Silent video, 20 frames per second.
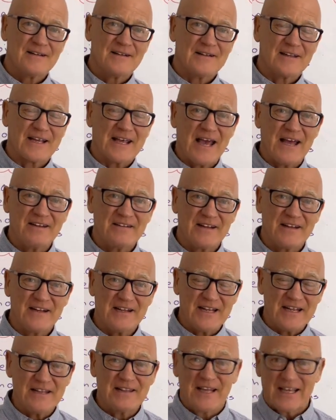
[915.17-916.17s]
the candida
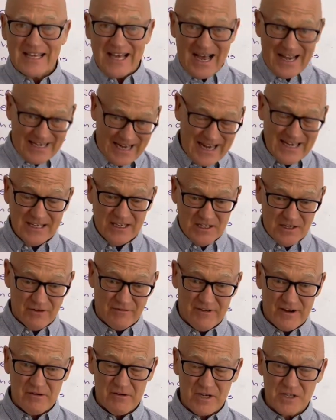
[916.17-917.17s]
in the gut and in the
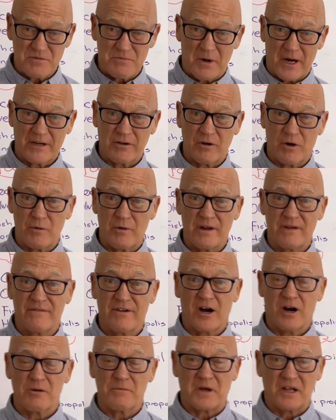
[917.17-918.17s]
various
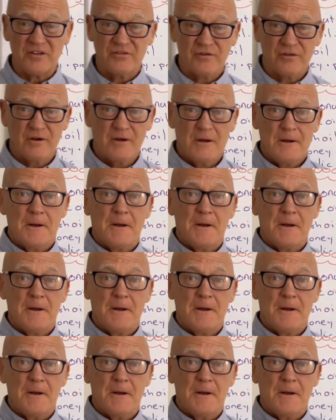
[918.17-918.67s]
microenvironments,